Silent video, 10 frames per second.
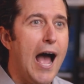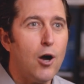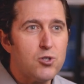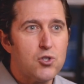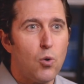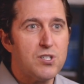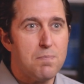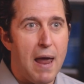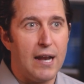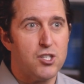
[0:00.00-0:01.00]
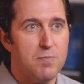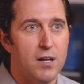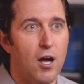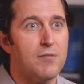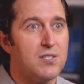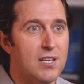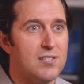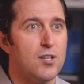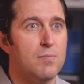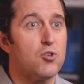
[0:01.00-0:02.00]
outsourced management of
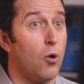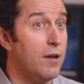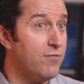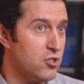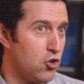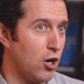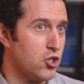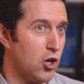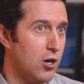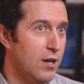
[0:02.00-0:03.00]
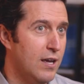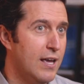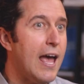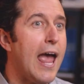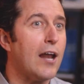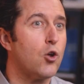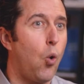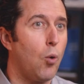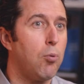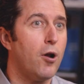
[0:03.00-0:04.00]
systems or infrastructure, and
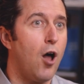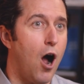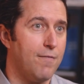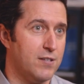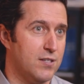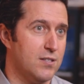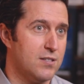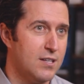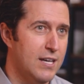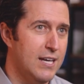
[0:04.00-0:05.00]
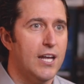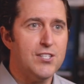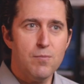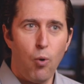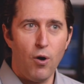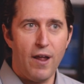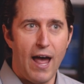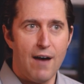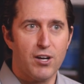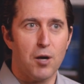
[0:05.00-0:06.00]
corporate offices. It's important to
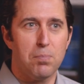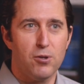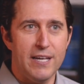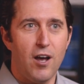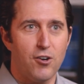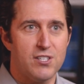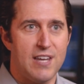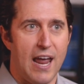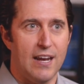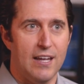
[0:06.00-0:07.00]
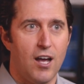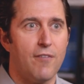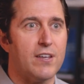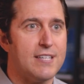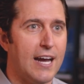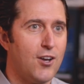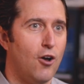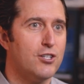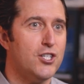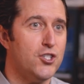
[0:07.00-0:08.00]
have a complete understanding of the
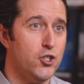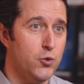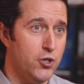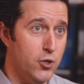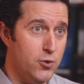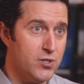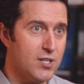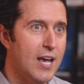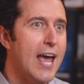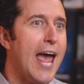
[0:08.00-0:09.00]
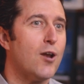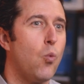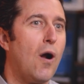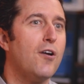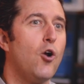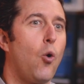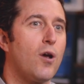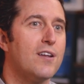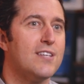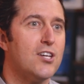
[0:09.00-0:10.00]
technologies you use and where your
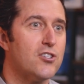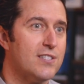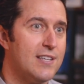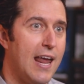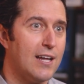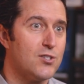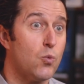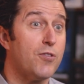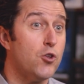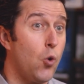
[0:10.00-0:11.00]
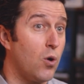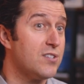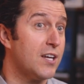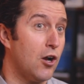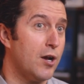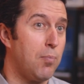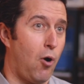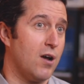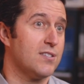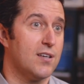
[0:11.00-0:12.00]
organization stands with your security
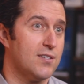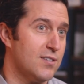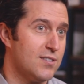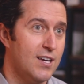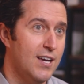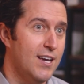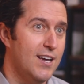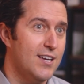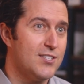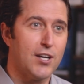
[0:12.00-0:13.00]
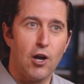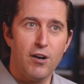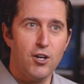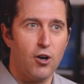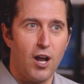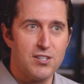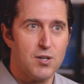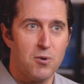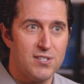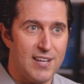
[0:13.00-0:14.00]
processes. Securing your
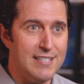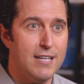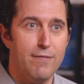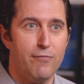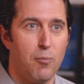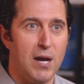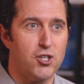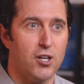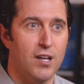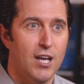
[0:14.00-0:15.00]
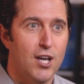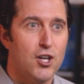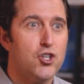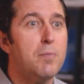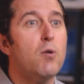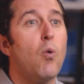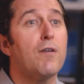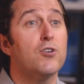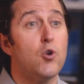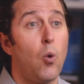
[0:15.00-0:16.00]
customers' sensitive information should be
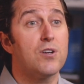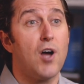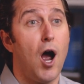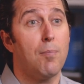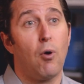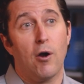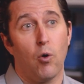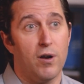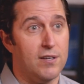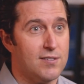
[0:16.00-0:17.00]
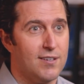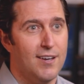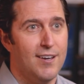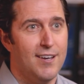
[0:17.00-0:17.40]
one of your top priorities.